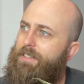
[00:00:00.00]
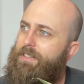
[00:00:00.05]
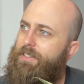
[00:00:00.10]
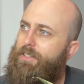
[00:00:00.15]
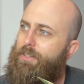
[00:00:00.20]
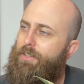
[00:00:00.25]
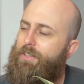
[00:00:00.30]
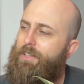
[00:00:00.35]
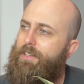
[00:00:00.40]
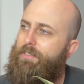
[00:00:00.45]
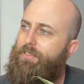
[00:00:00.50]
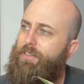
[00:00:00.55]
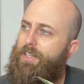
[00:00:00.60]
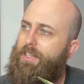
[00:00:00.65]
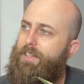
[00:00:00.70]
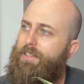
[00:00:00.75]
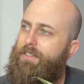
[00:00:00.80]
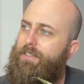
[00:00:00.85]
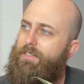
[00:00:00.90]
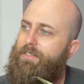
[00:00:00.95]
if it
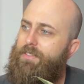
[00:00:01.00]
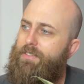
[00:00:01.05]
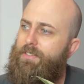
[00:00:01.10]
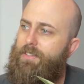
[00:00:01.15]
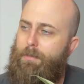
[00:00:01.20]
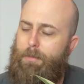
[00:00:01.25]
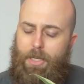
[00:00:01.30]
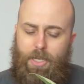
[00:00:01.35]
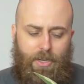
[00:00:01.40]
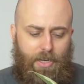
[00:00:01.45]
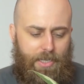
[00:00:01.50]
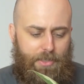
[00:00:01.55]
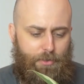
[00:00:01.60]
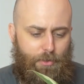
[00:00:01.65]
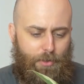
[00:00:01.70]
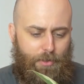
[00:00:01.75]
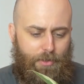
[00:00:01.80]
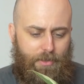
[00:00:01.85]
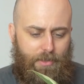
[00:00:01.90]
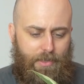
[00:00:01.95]
is a
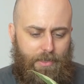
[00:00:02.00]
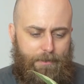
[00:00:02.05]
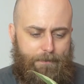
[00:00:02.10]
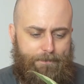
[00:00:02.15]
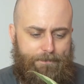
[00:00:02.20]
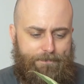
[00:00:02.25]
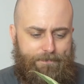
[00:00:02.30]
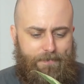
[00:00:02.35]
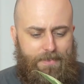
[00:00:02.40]
semi-hydro thing,